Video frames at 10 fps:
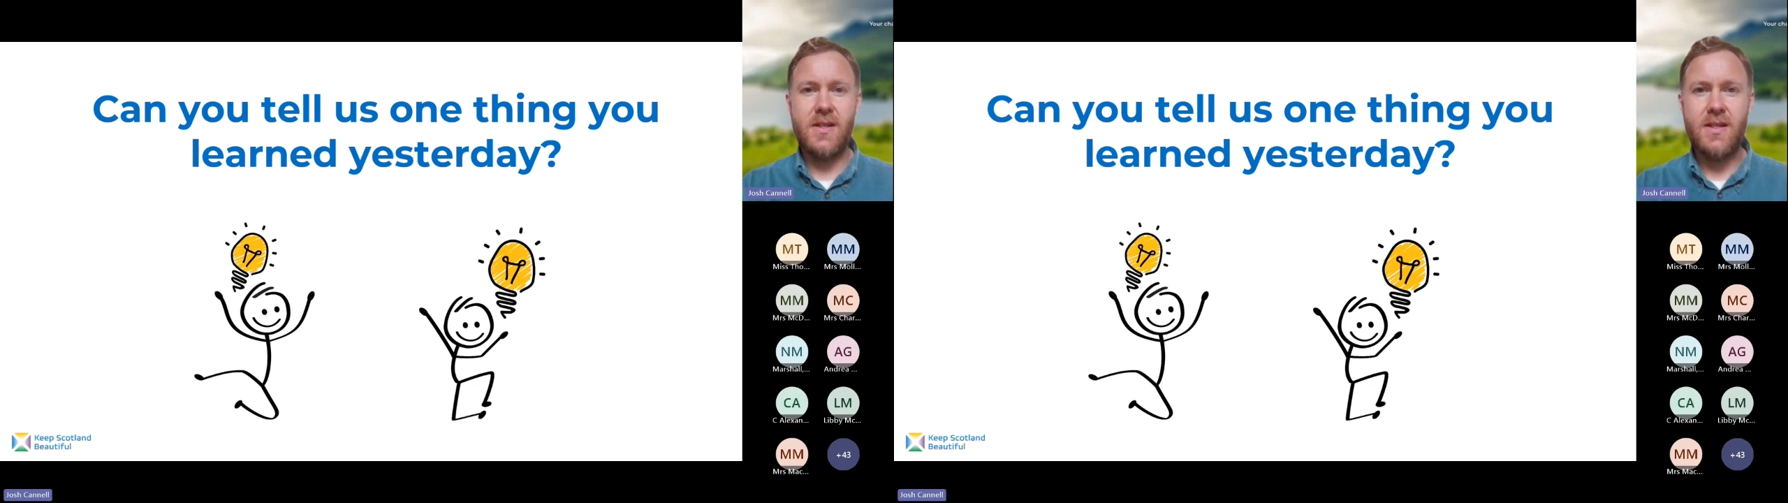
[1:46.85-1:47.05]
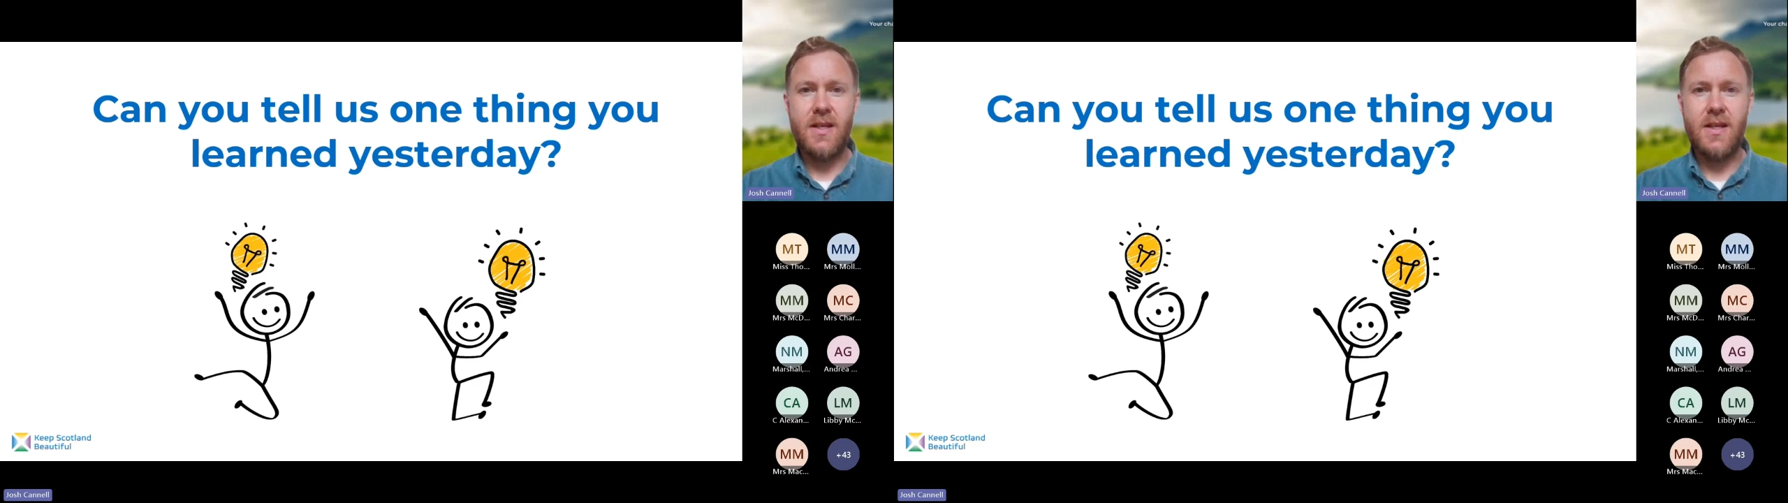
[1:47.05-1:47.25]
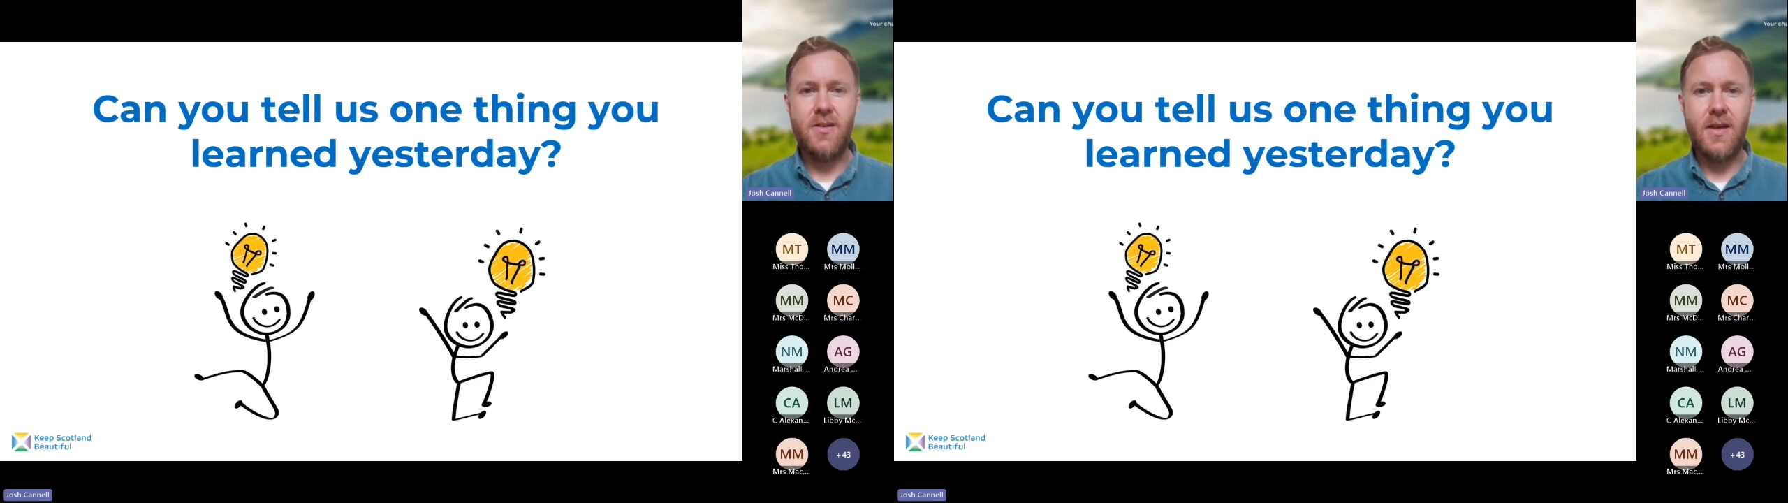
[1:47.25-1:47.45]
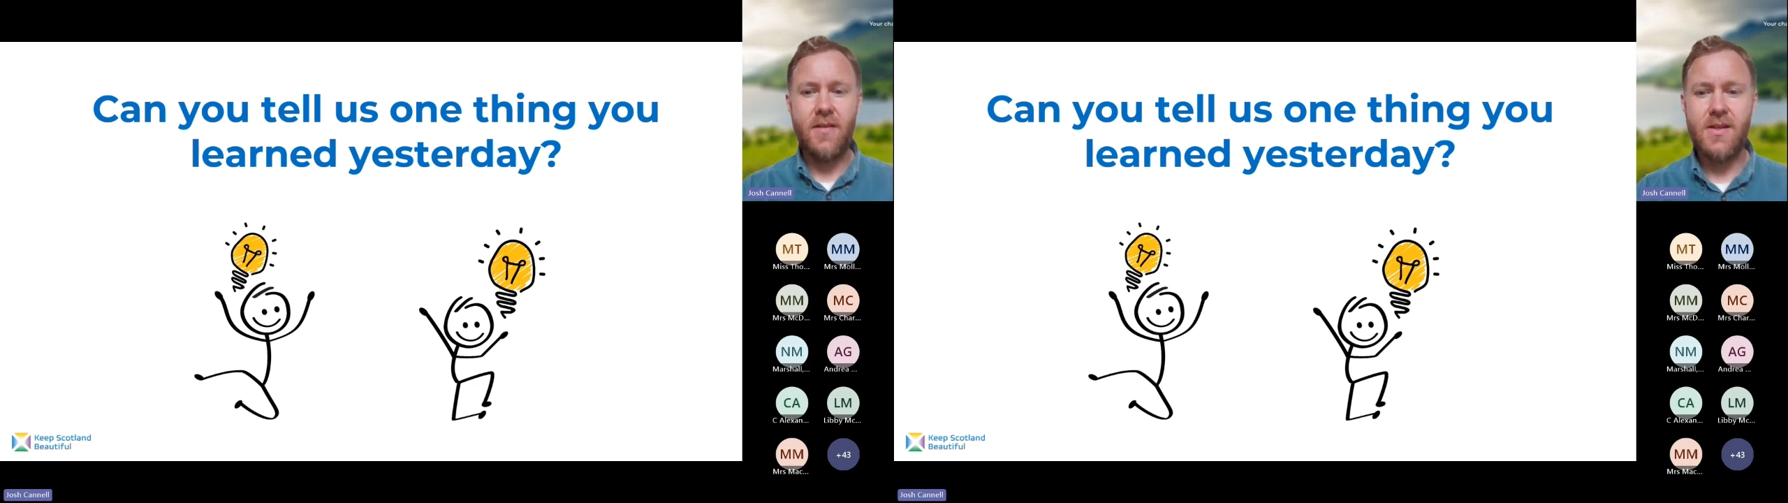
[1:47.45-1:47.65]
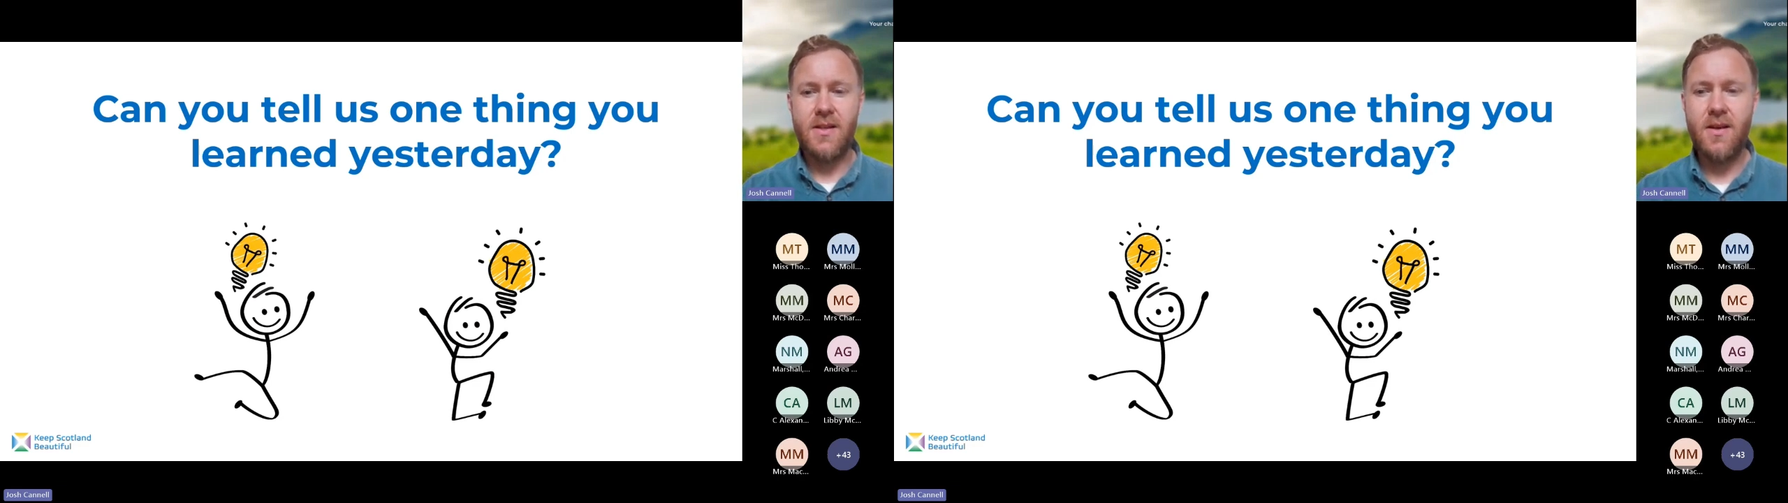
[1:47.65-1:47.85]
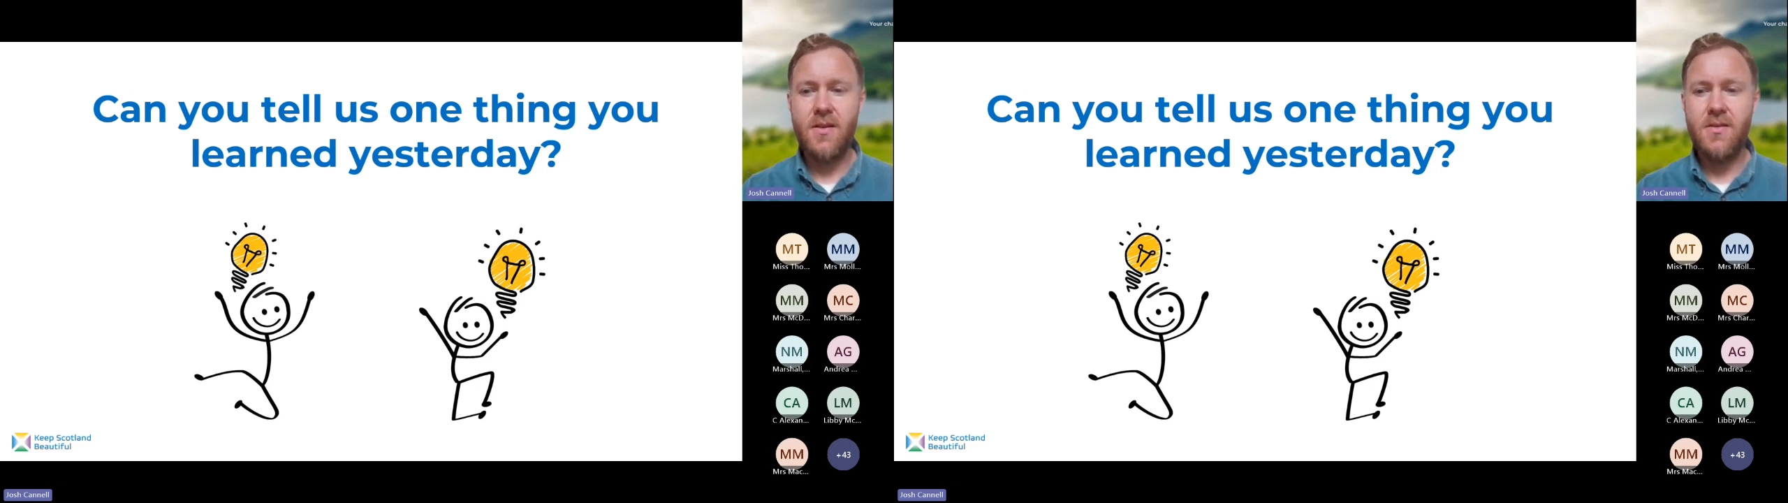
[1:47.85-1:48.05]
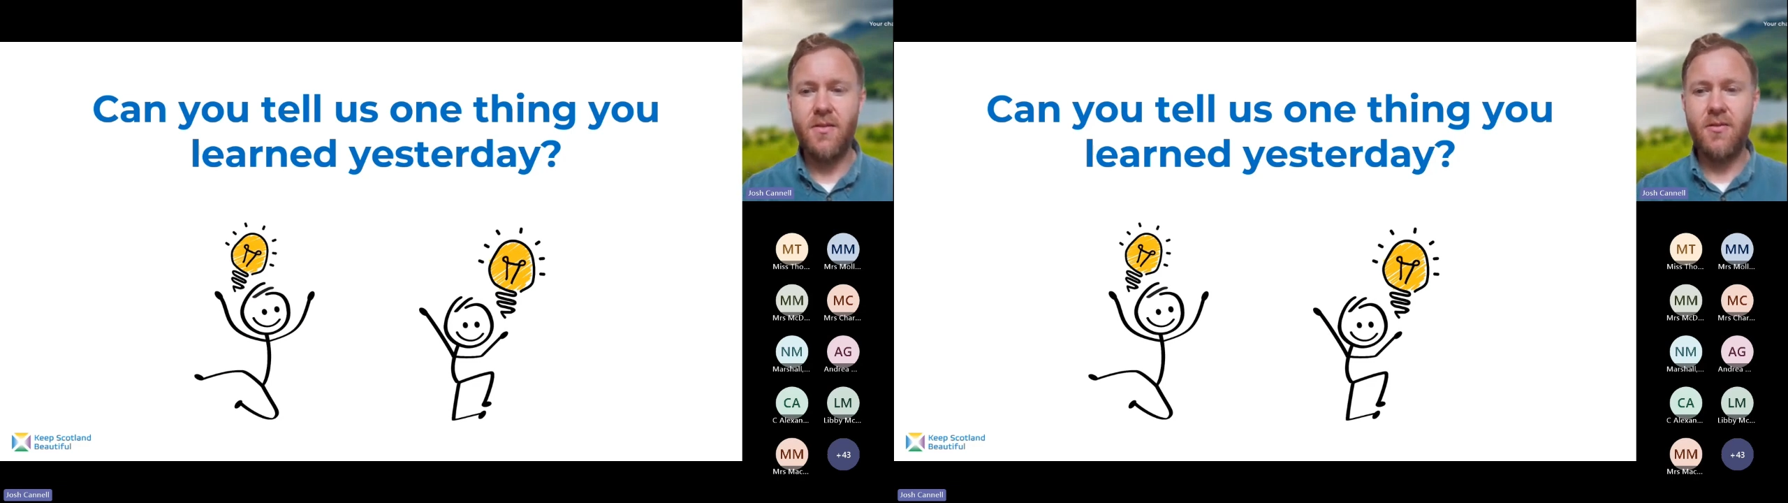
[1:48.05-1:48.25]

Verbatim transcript: yesterday who gave us loads